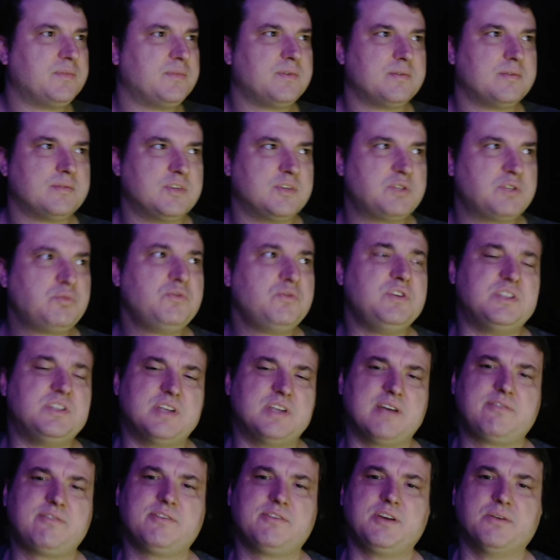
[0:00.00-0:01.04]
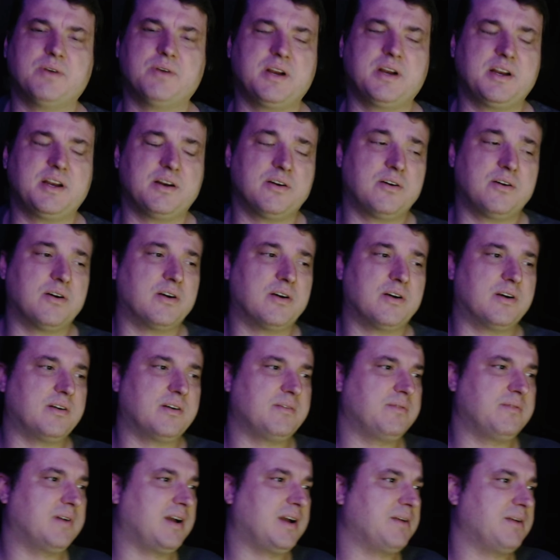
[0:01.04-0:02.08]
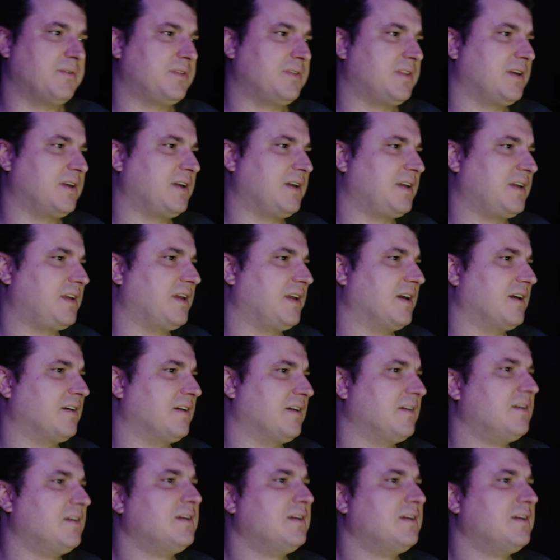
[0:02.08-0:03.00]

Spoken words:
This movie's definitely rated R, I would think, yeah.